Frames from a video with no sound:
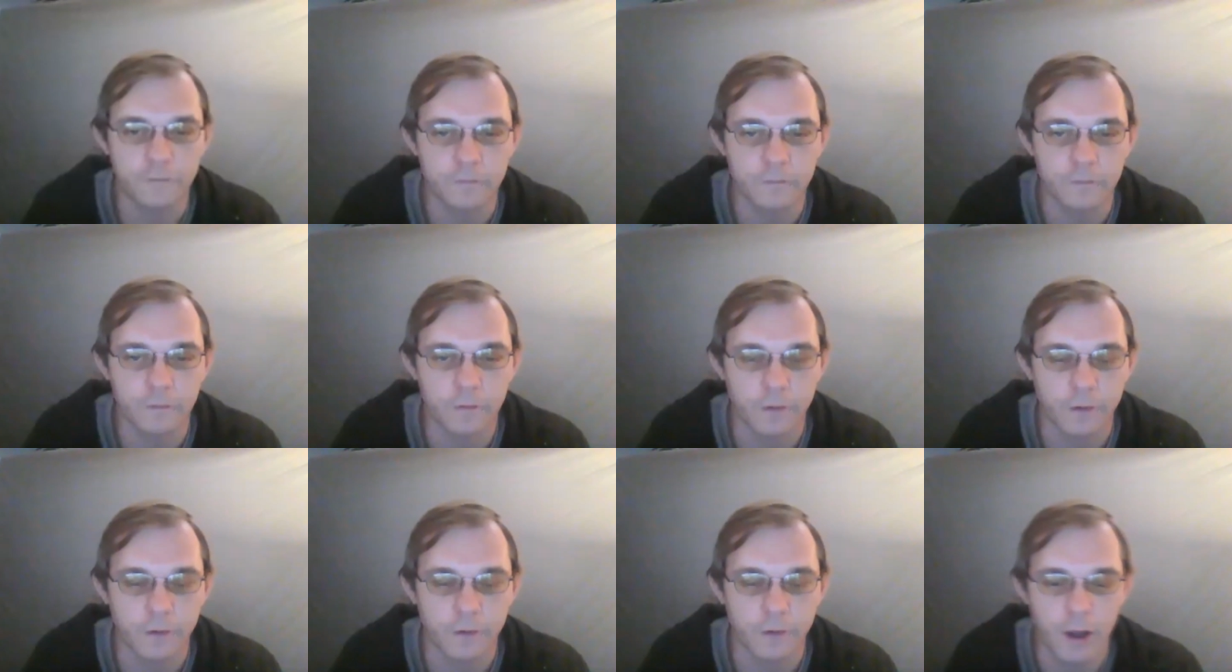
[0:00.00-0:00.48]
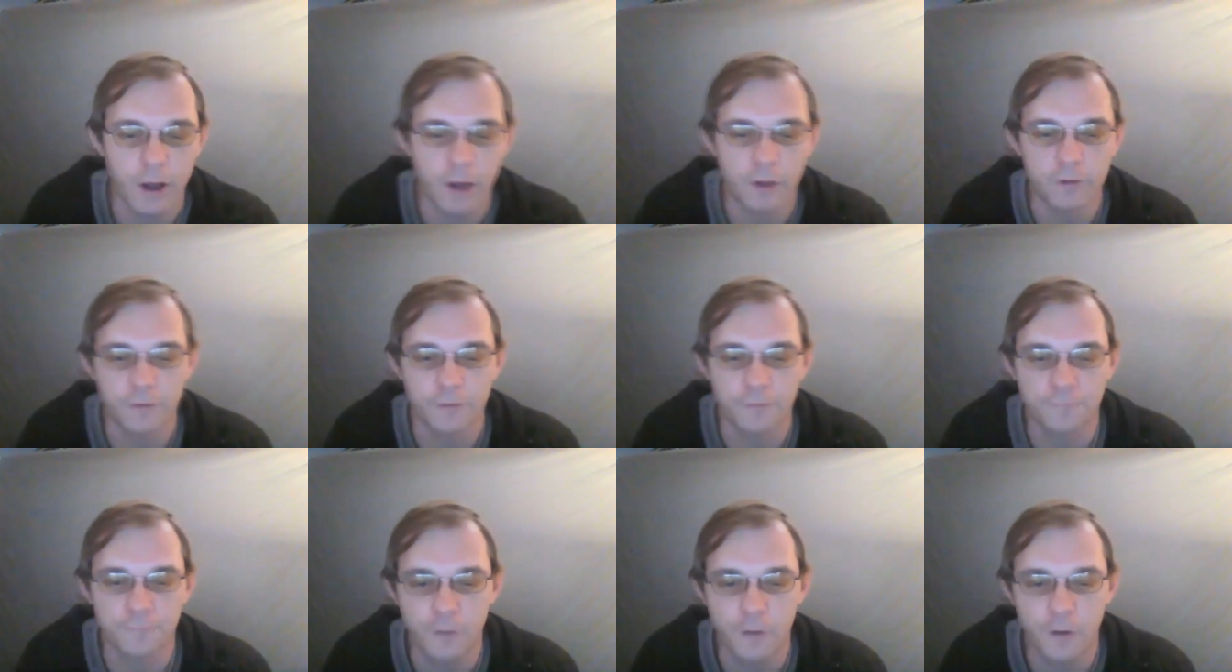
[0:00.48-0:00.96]

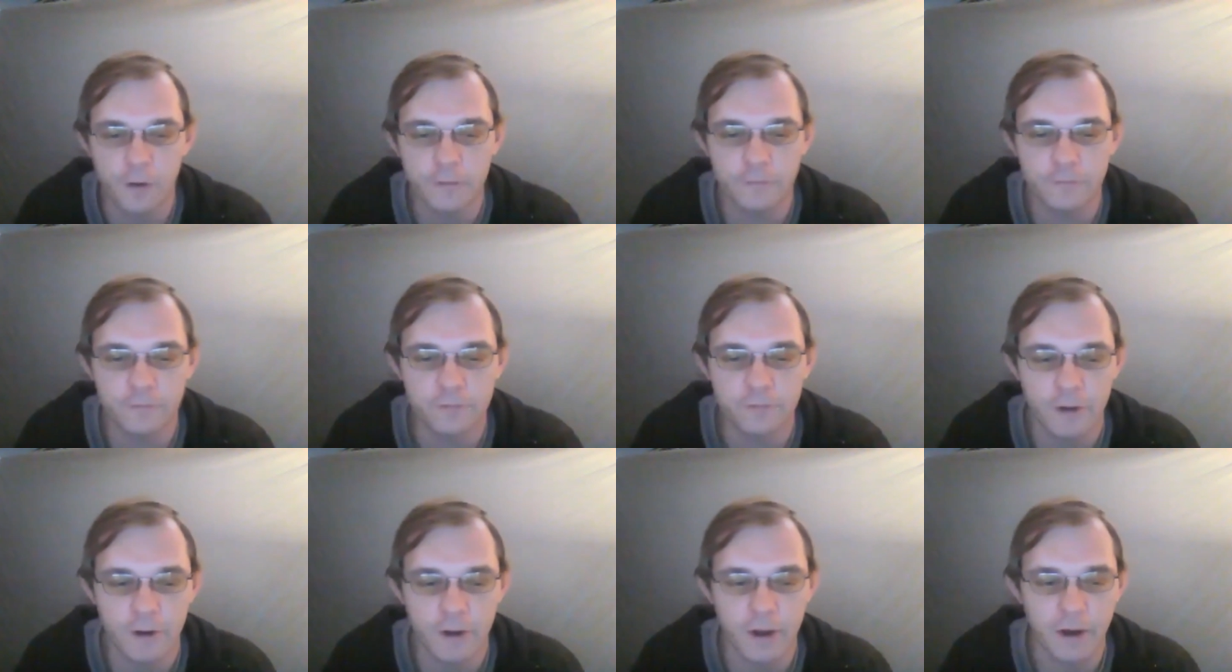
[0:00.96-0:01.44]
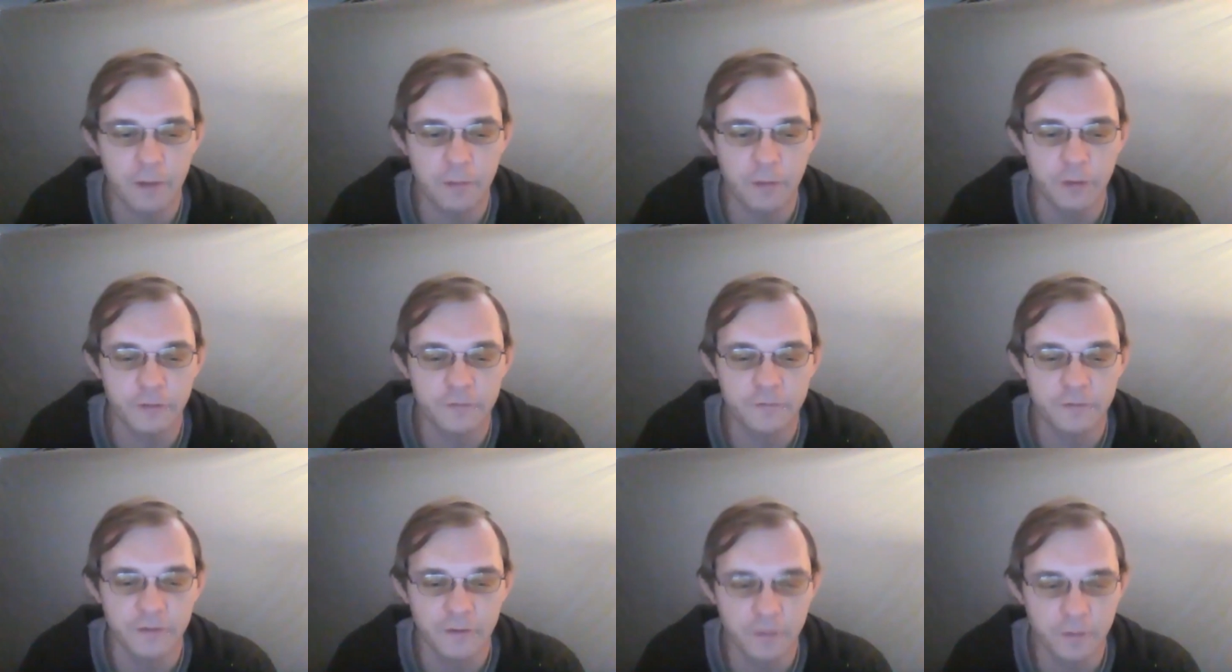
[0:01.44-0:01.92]
the first thing I
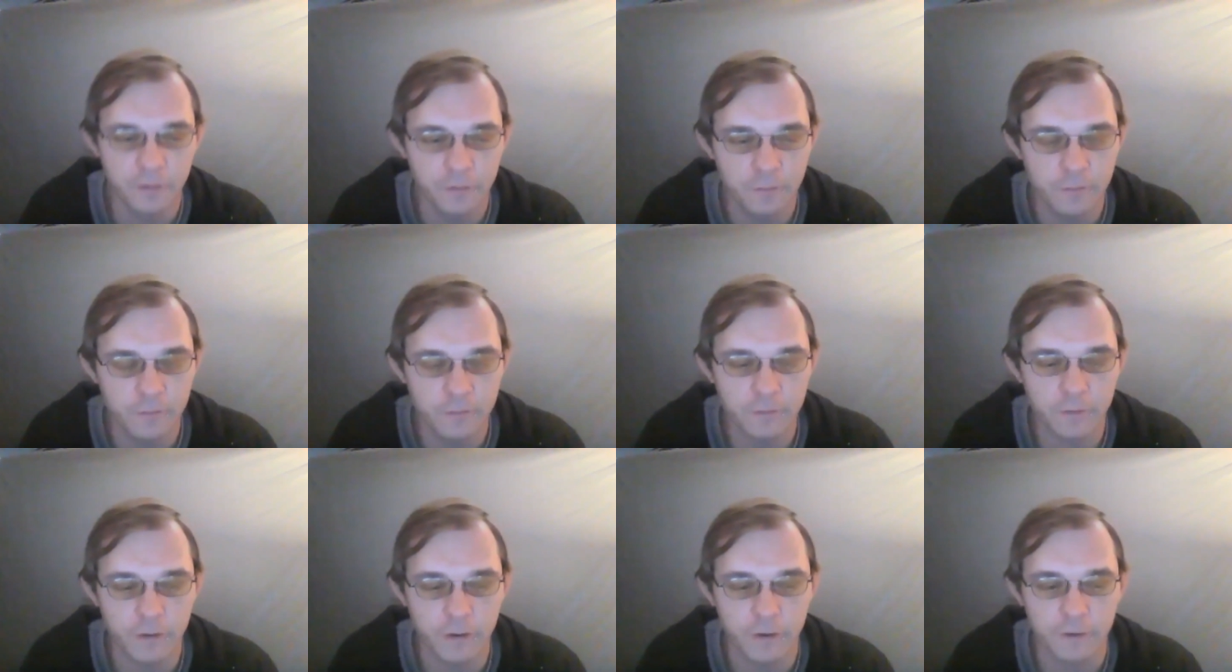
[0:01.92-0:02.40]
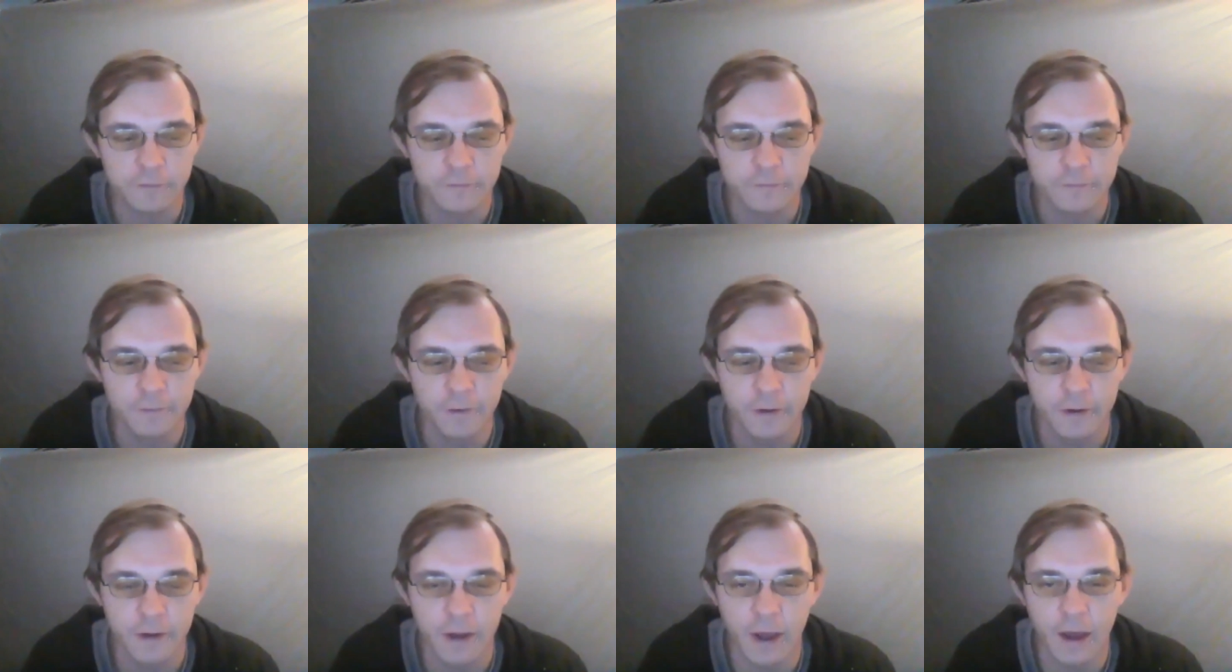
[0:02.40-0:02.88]
would do is
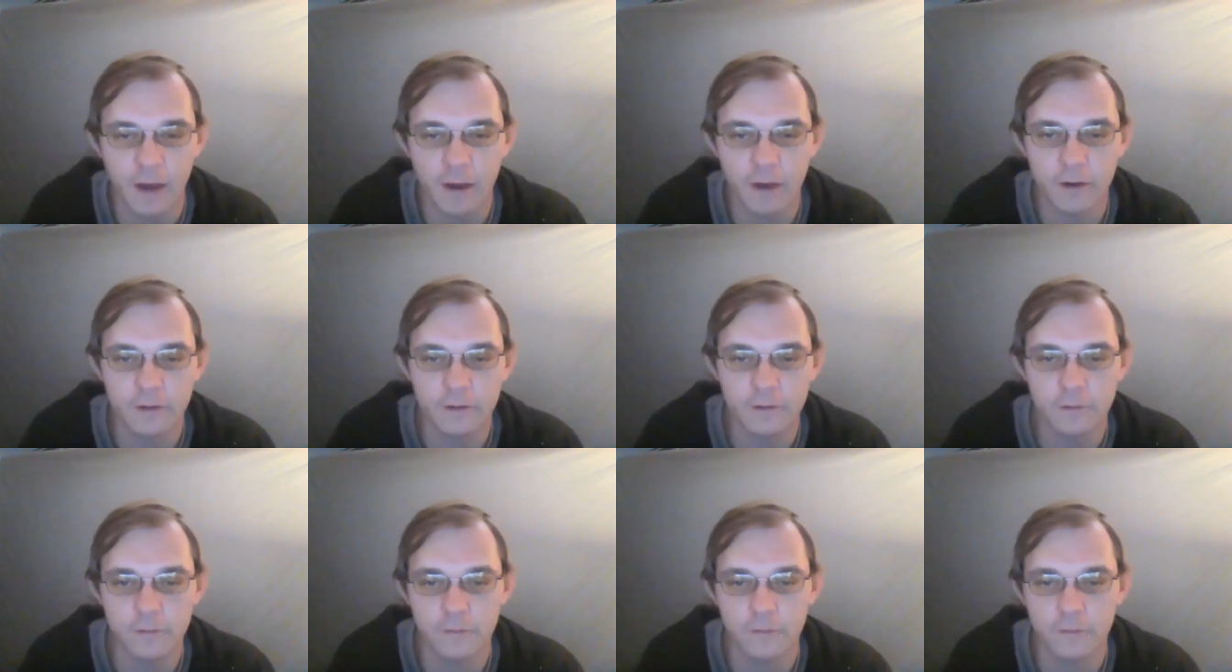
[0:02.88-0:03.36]
look at